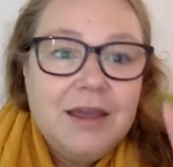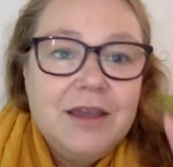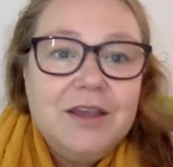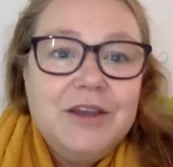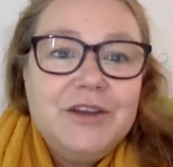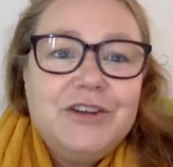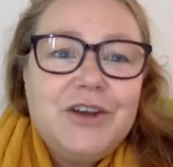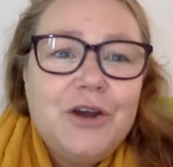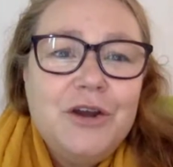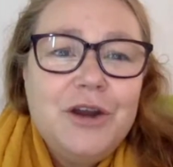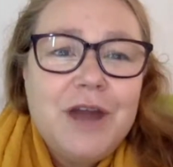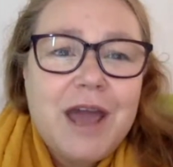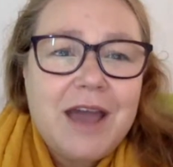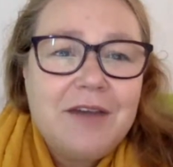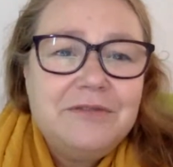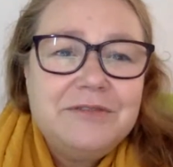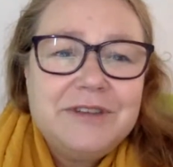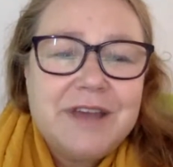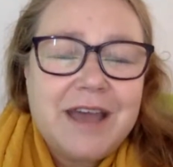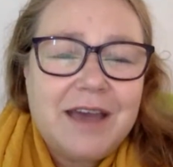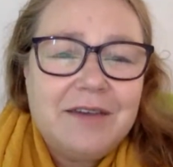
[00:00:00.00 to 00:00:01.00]
You don't
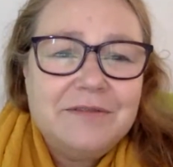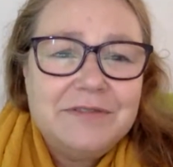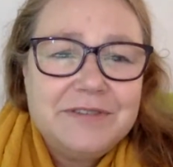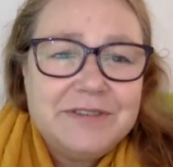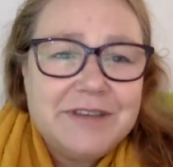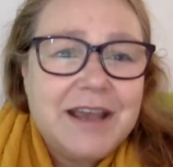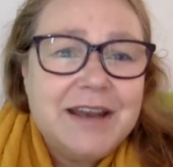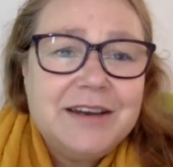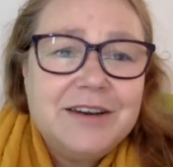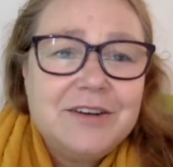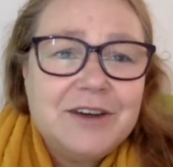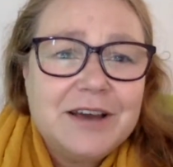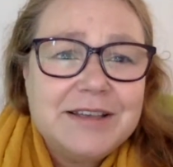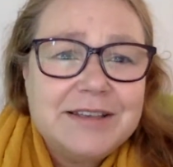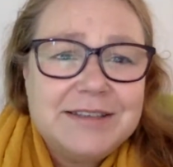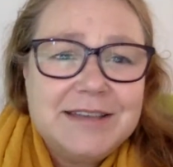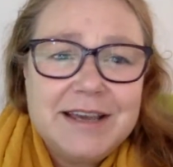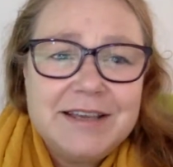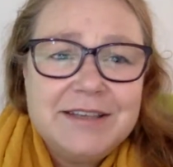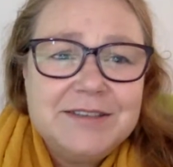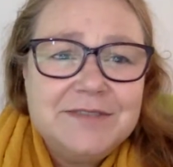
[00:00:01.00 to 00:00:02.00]
have to have
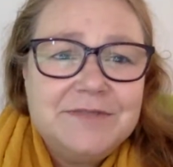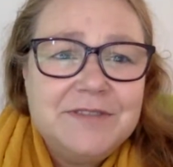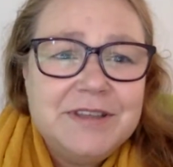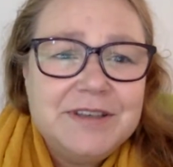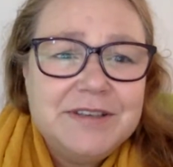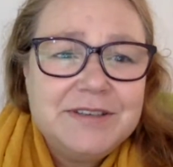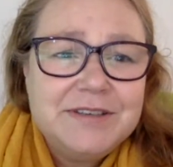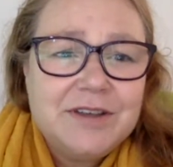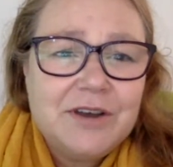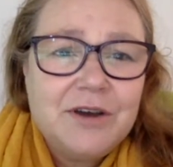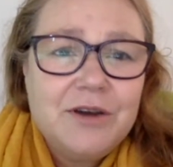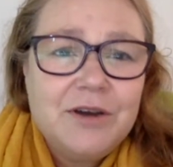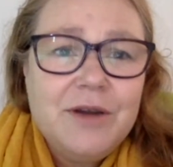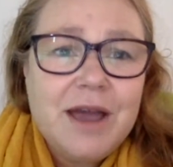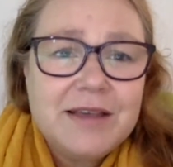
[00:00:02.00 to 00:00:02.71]
standardized tests for this though.